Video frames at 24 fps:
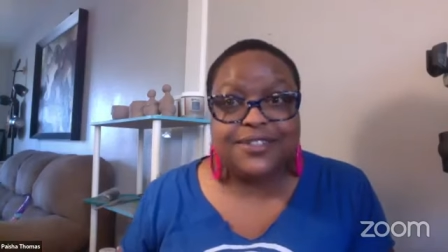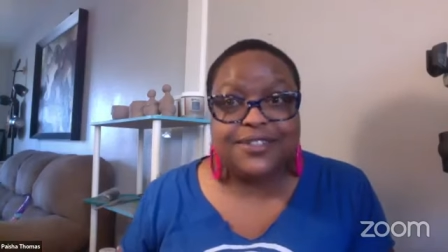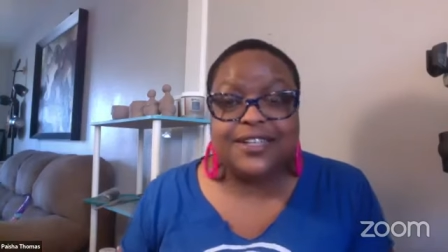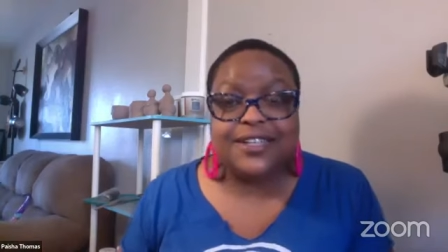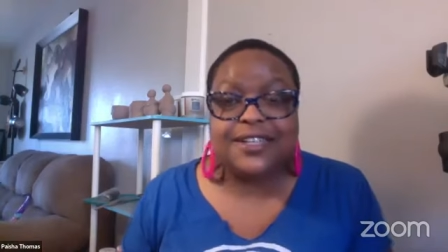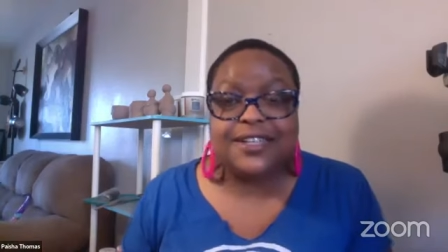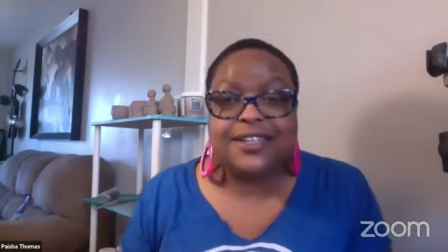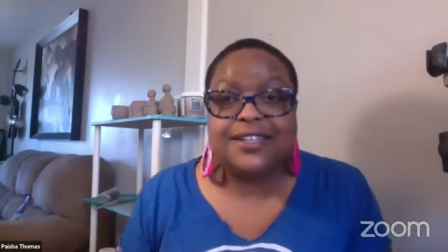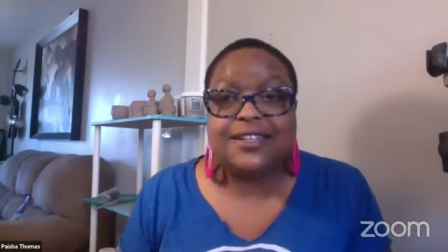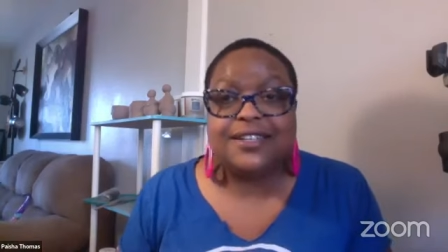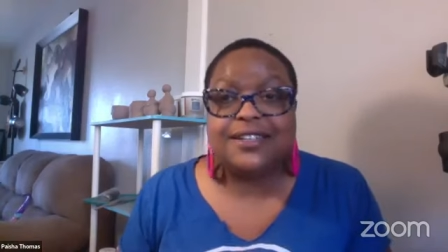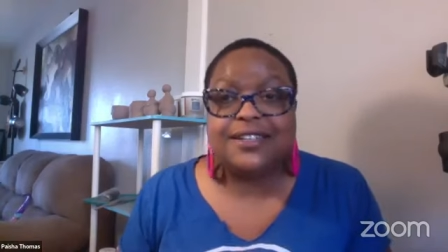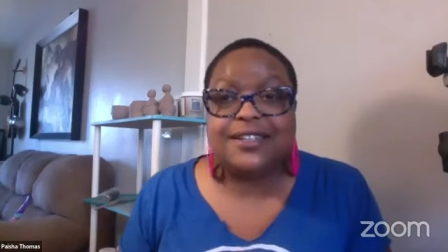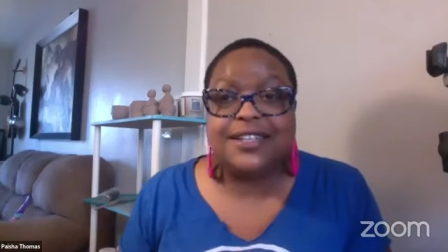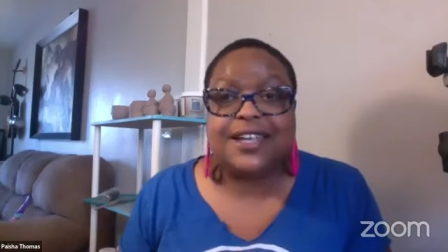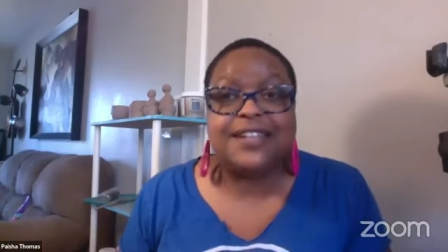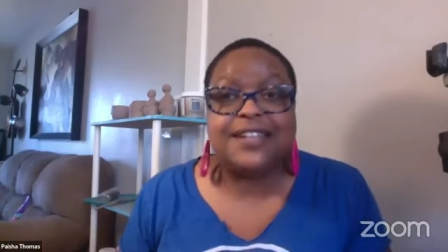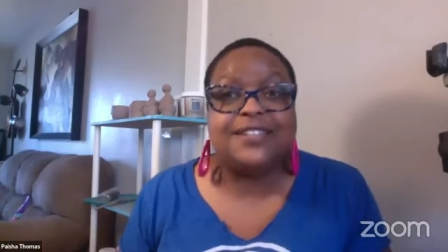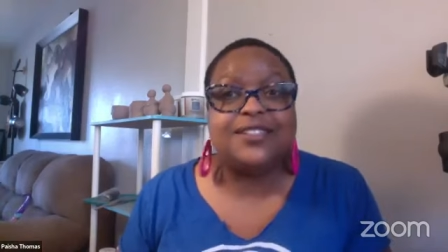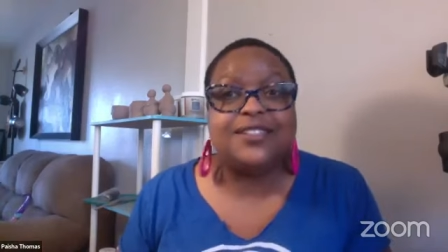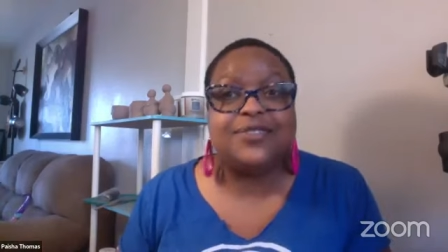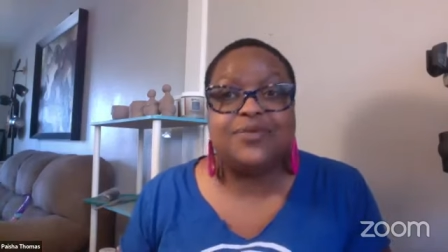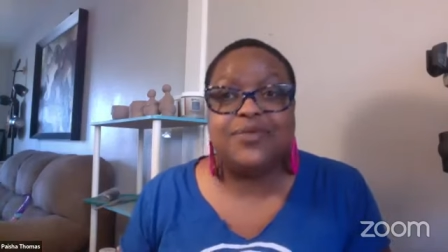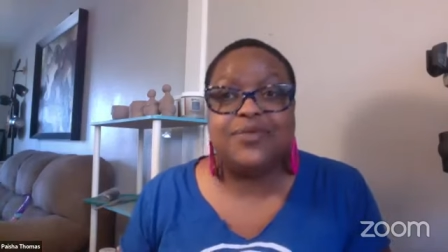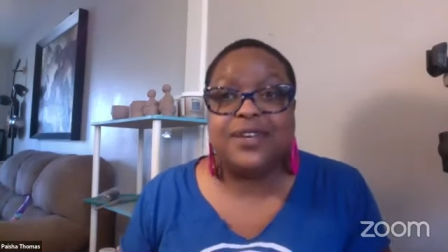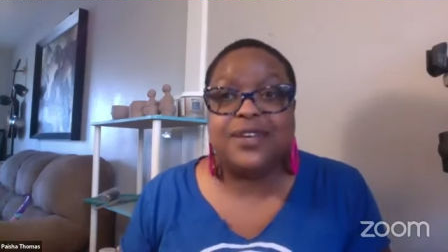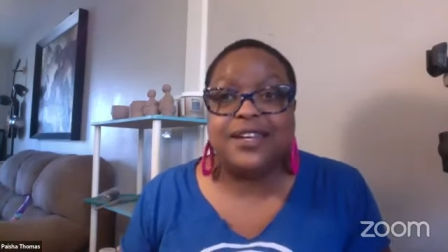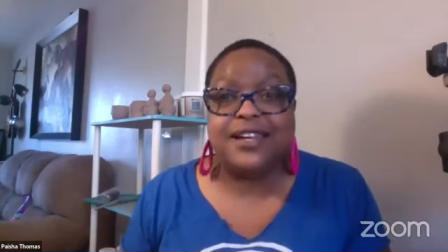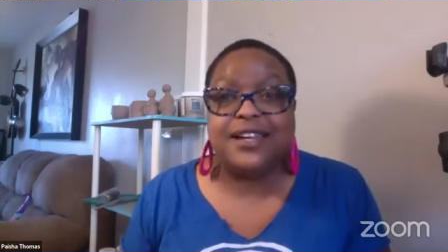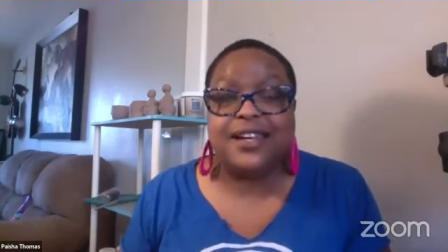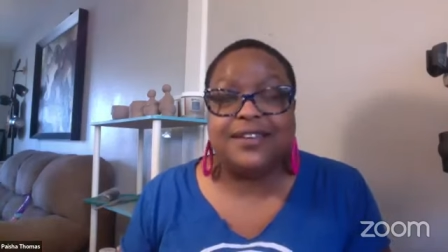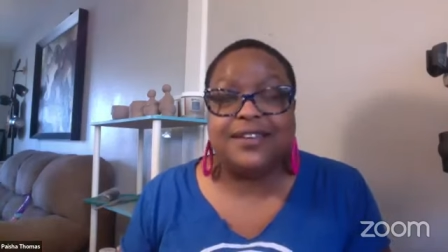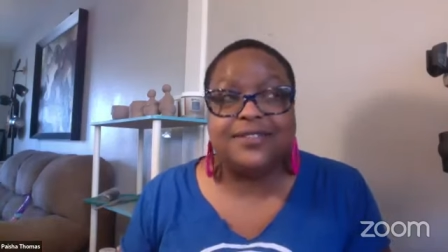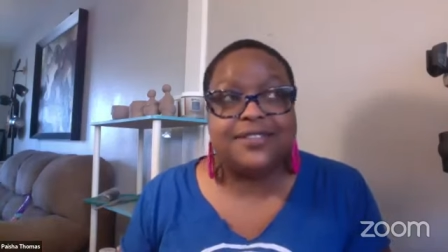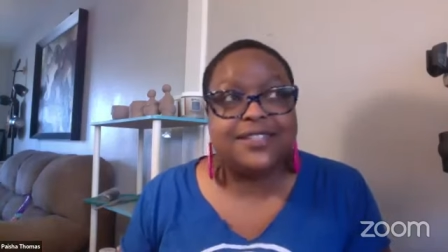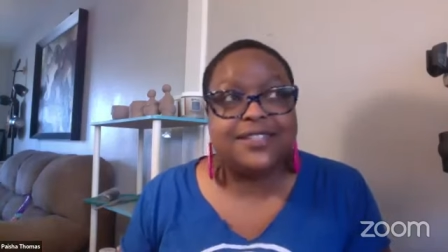and that's
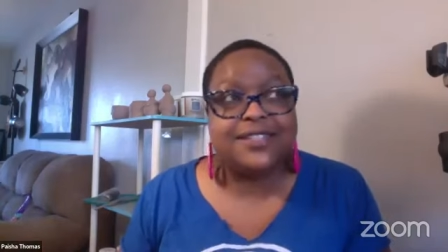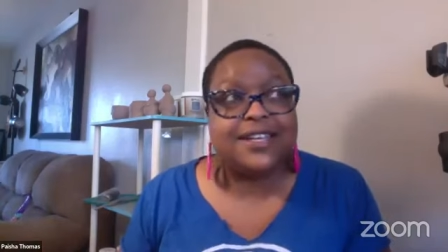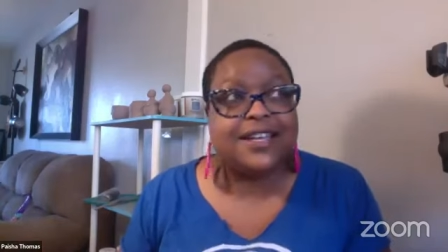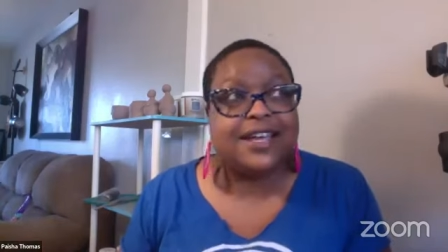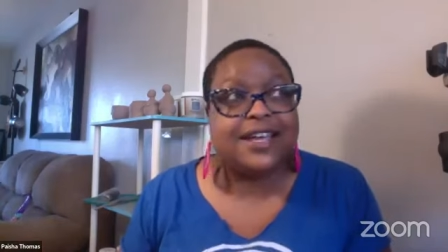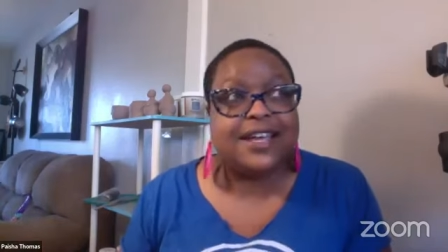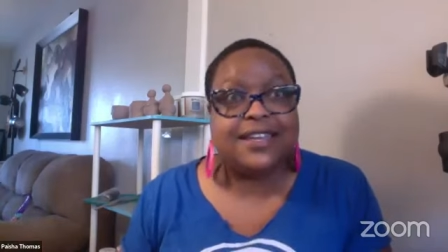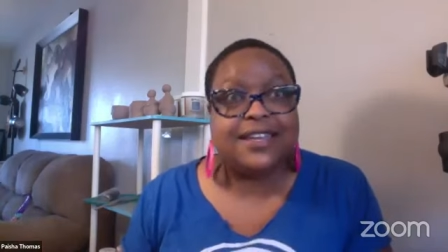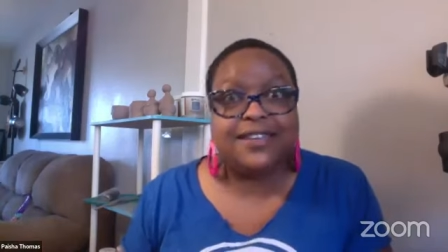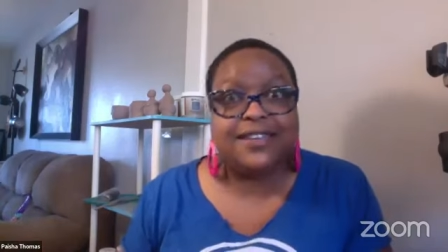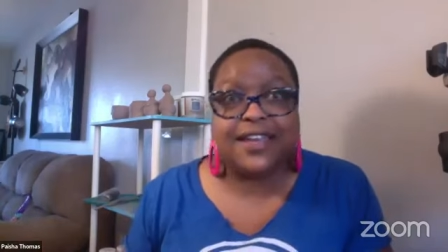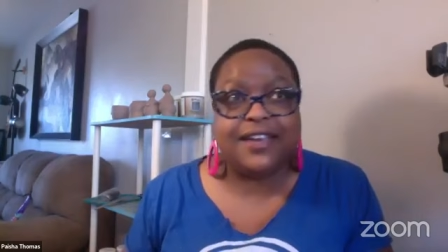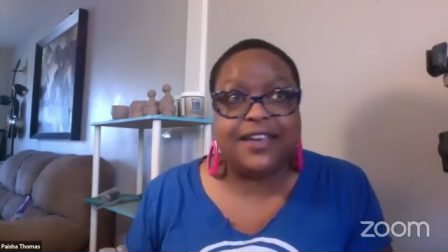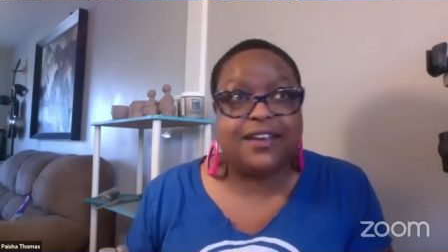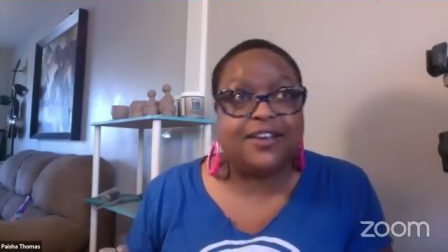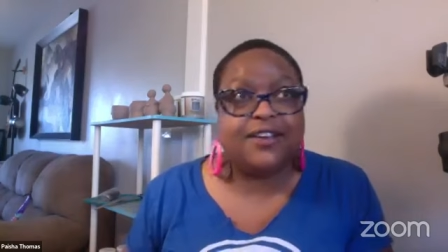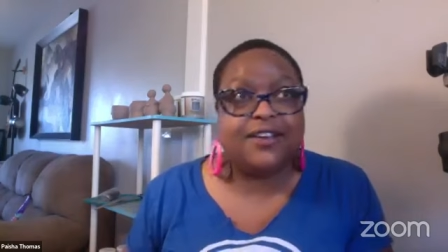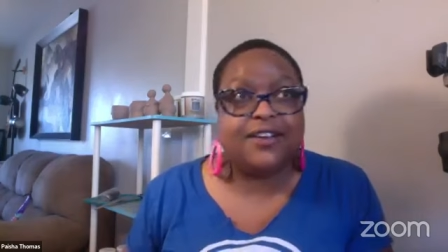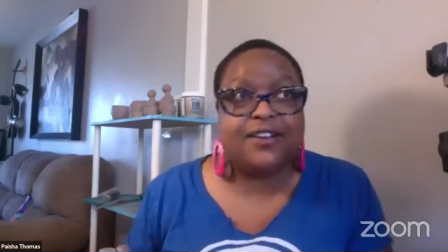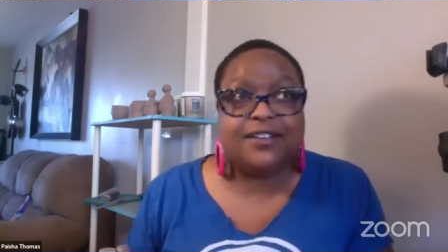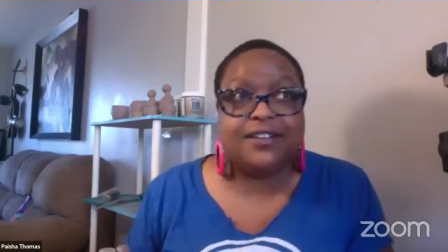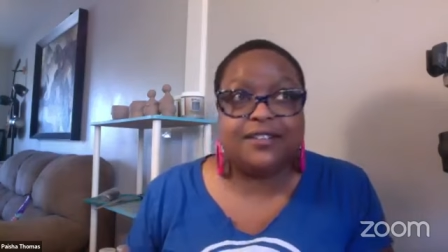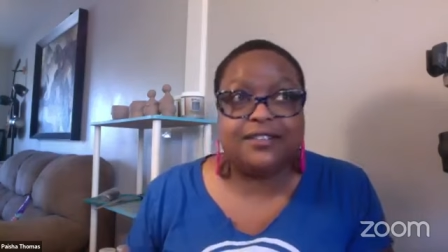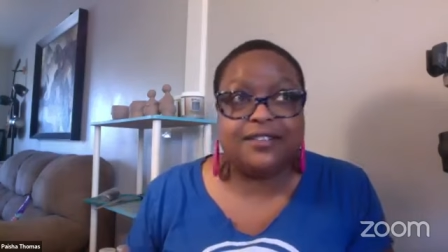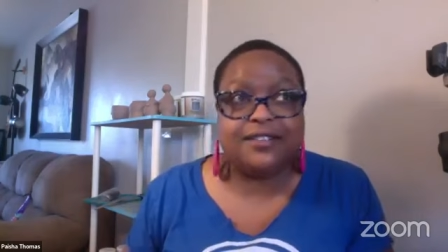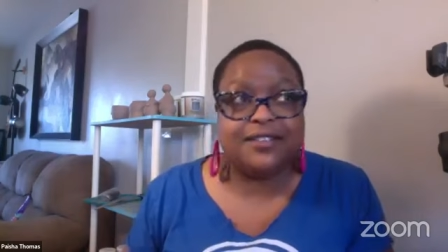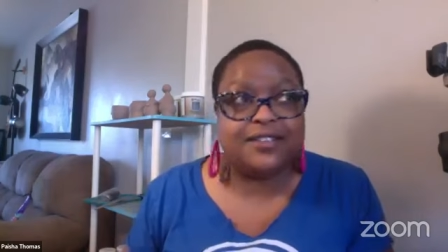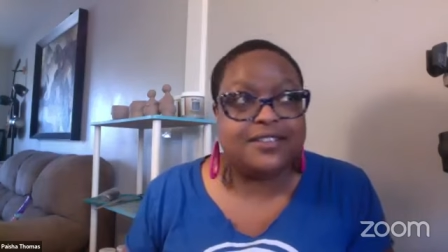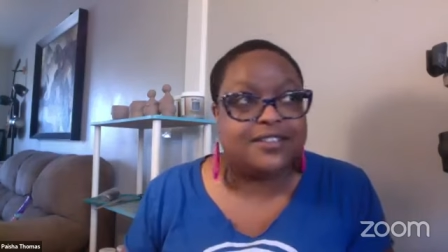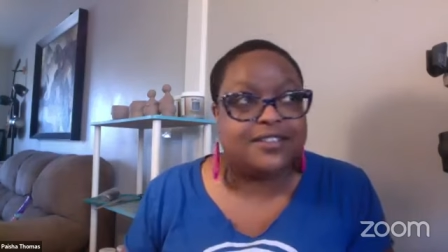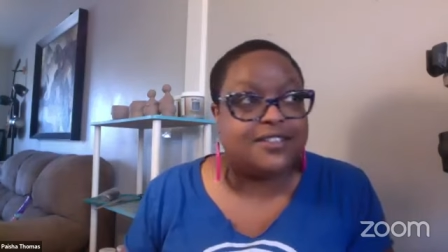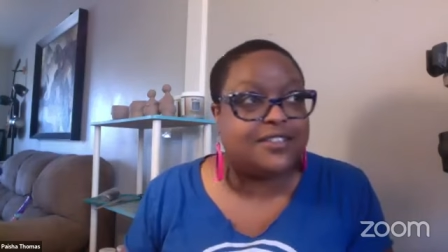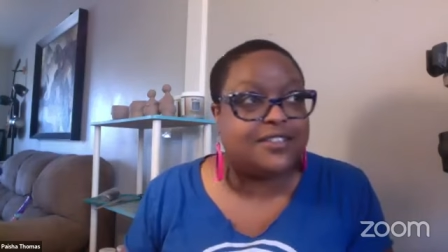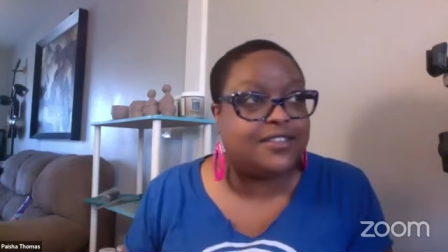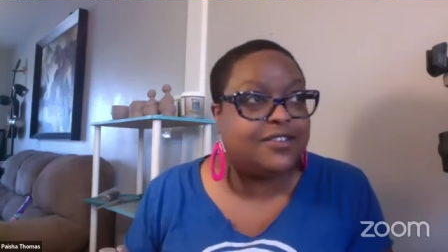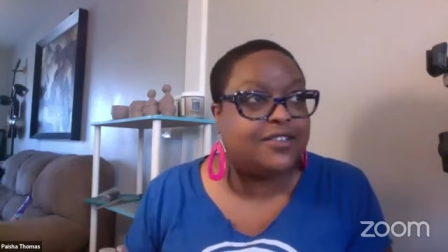when i was like i like art uh,
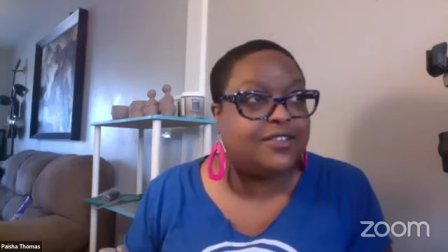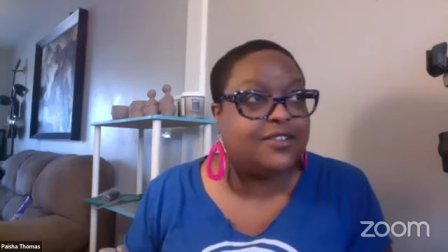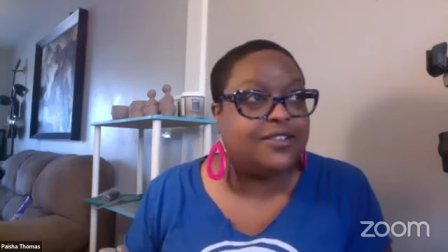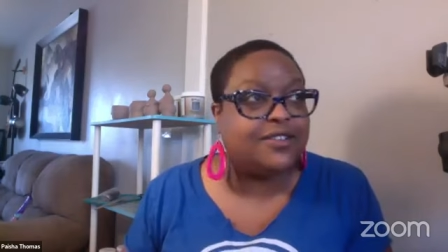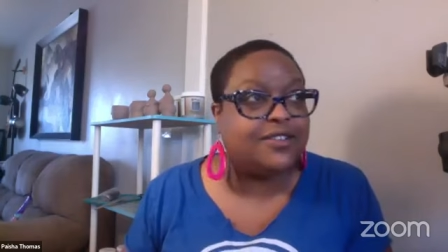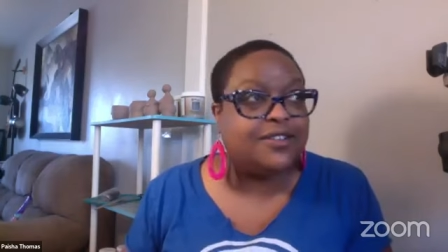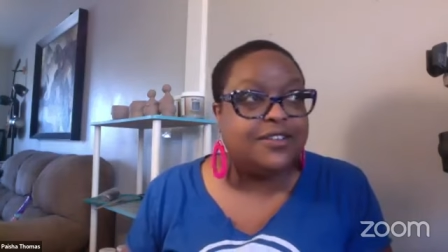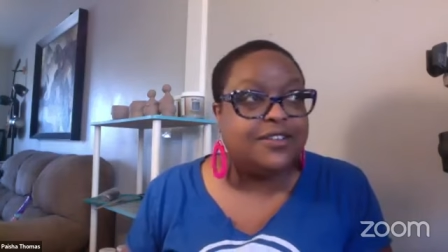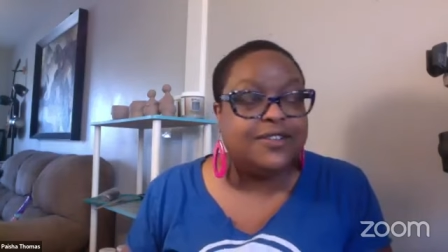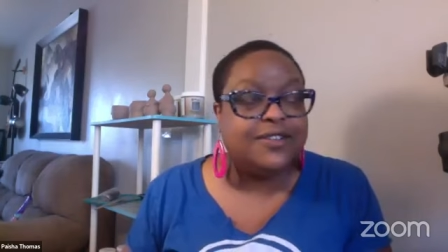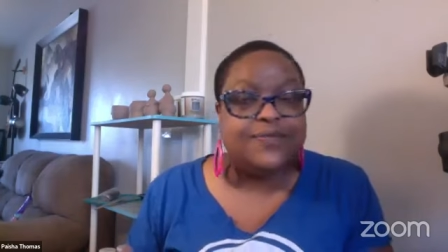so